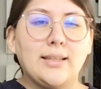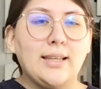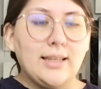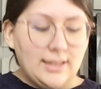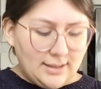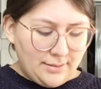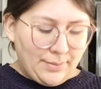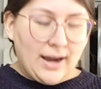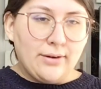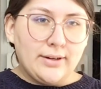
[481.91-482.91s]
I think he's a
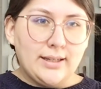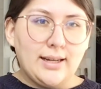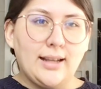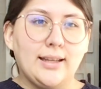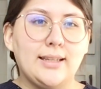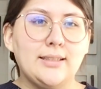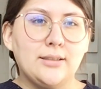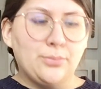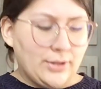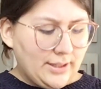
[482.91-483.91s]
pirate and like he's
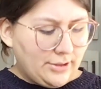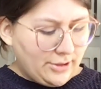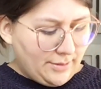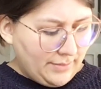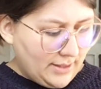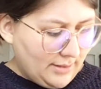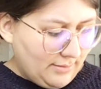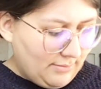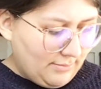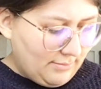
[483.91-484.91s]
the prince or something.